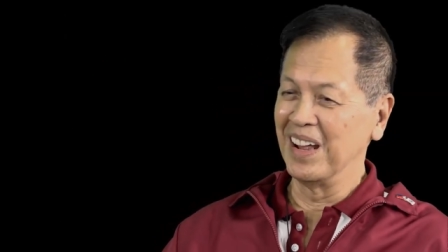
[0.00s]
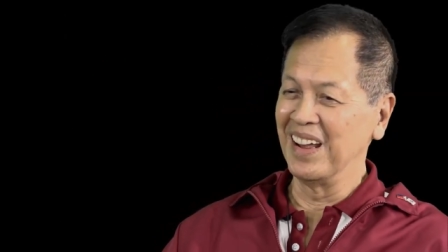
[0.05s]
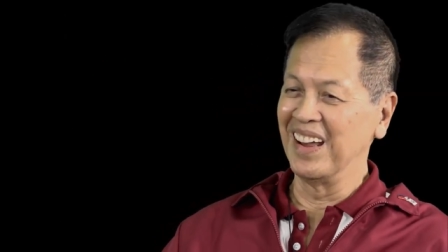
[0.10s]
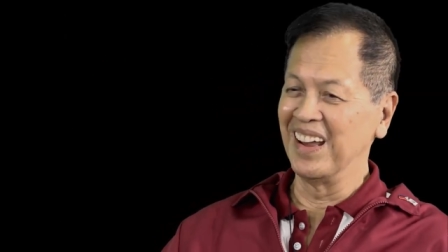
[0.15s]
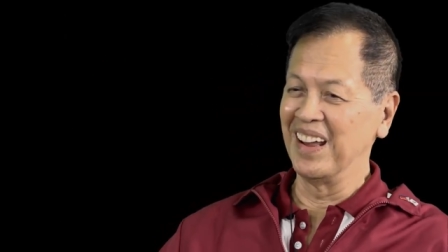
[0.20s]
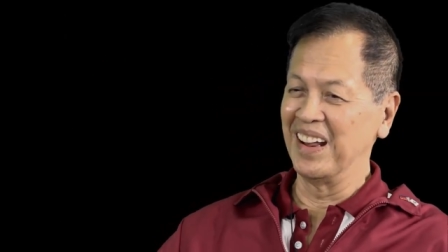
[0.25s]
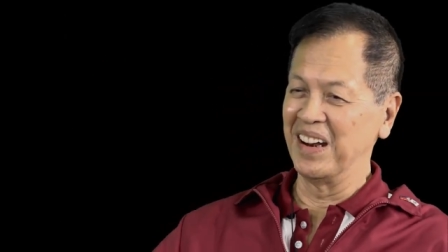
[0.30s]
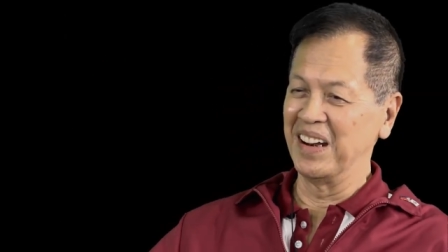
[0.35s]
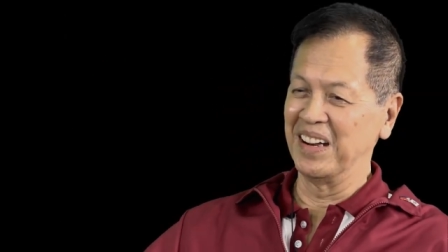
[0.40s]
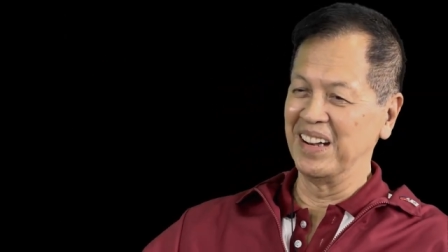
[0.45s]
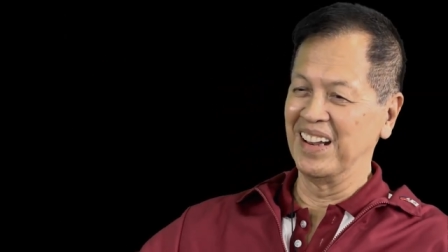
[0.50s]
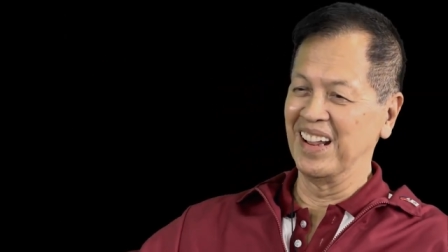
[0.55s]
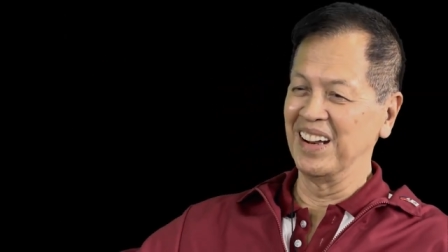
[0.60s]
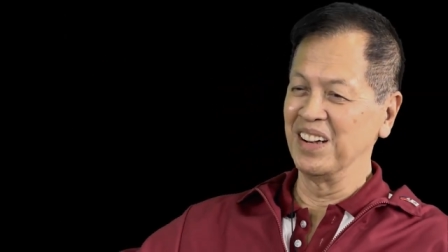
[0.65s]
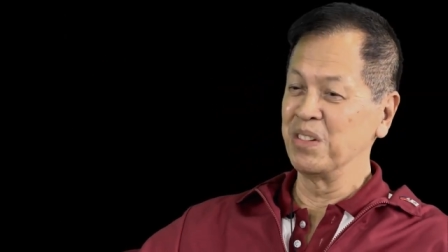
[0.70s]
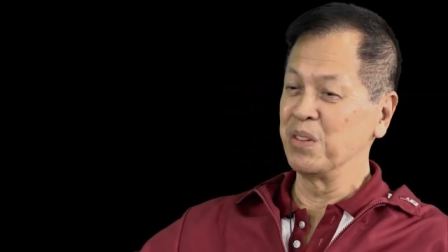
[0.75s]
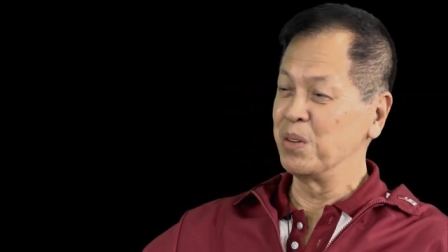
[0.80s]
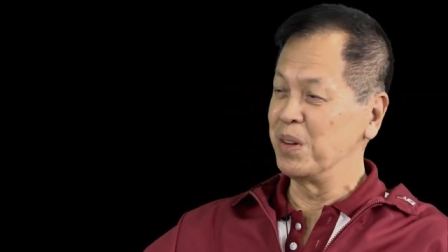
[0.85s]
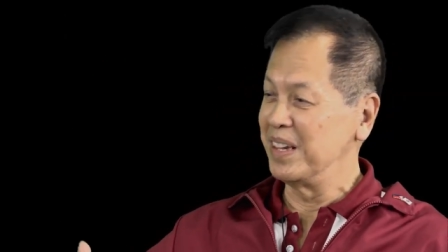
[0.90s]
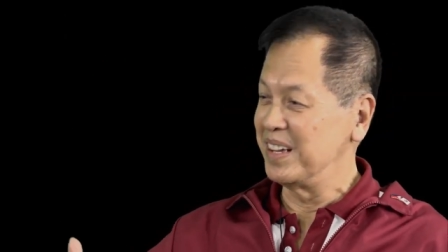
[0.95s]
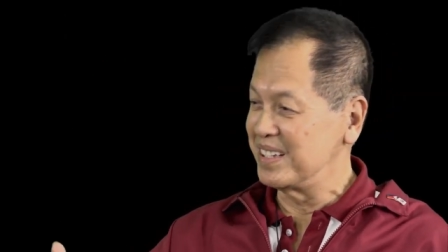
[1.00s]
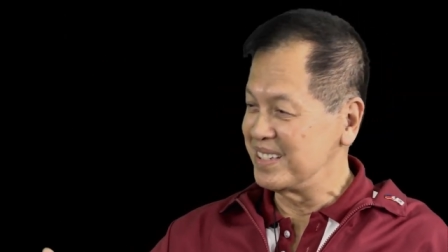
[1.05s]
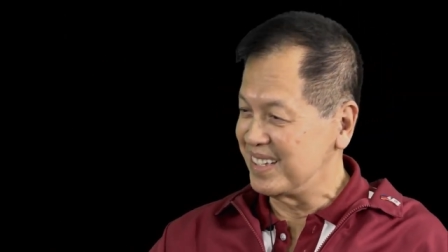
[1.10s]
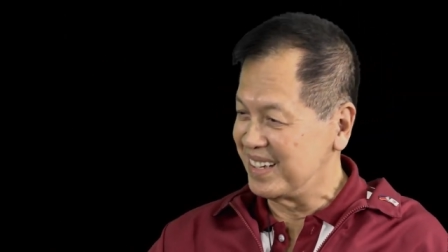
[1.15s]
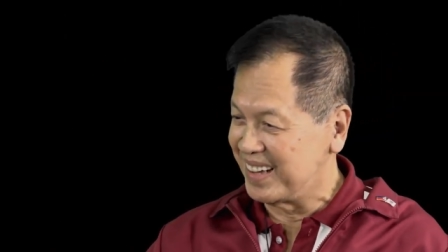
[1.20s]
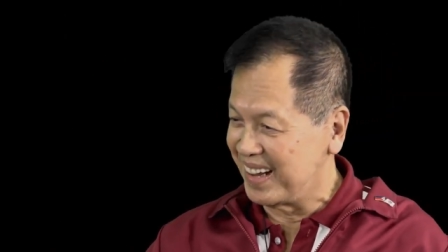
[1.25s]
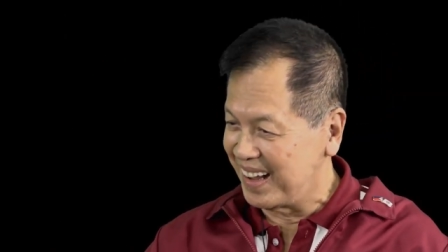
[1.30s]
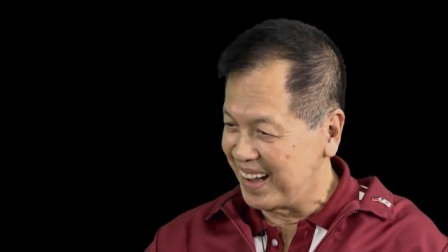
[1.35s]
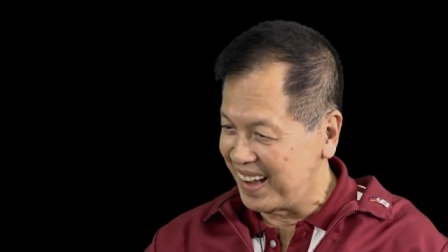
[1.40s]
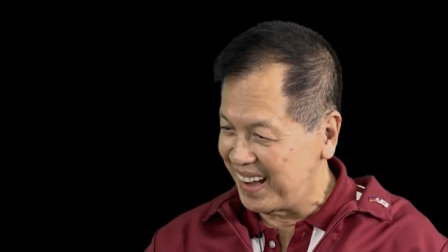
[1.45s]
and that to this
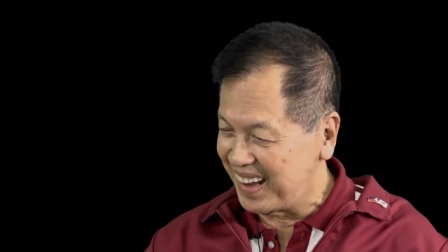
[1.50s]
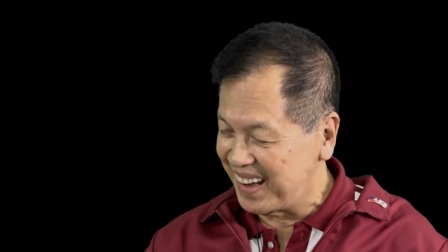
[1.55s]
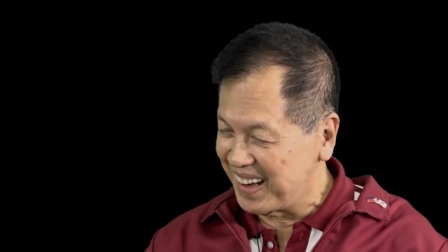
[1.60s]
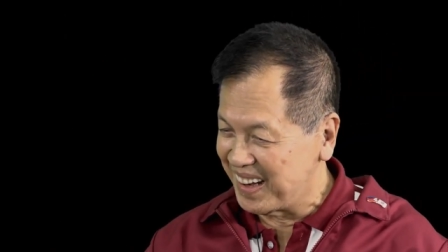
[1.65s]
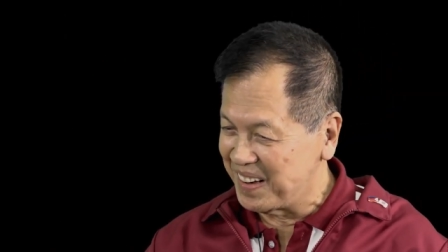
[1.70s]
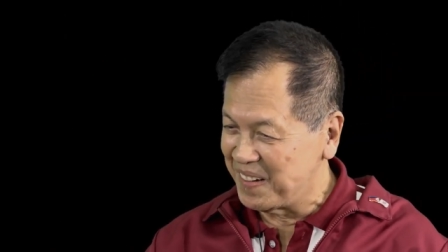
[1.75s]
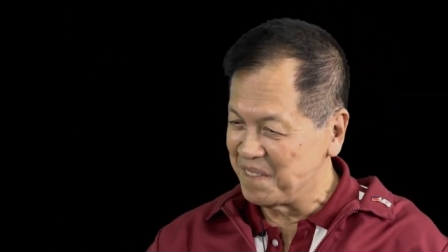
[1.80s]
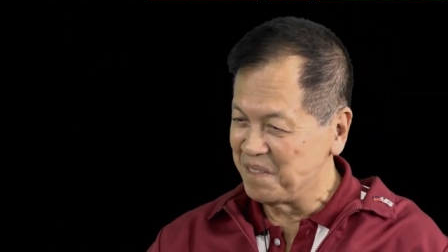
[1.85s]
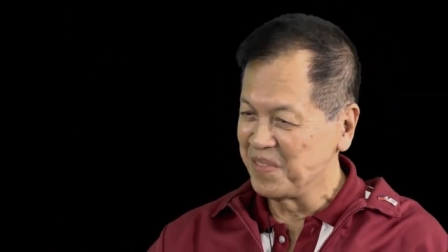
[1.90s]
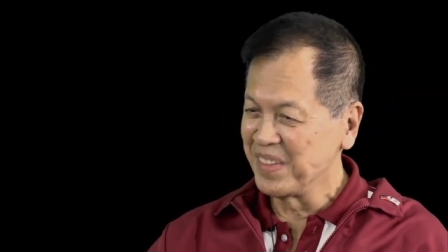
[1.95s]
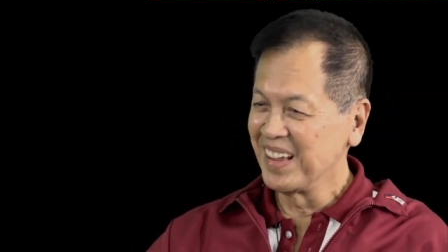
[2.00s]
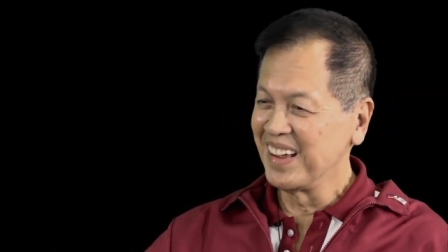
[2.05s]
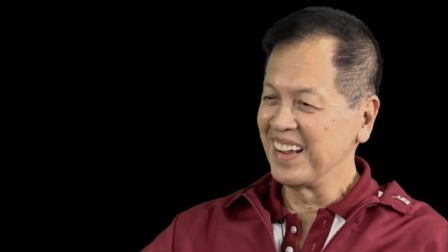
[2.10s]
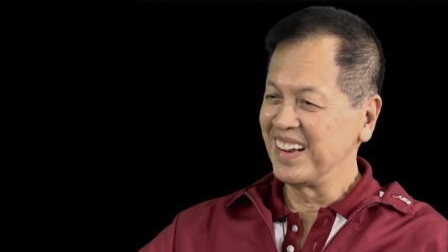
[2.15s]
day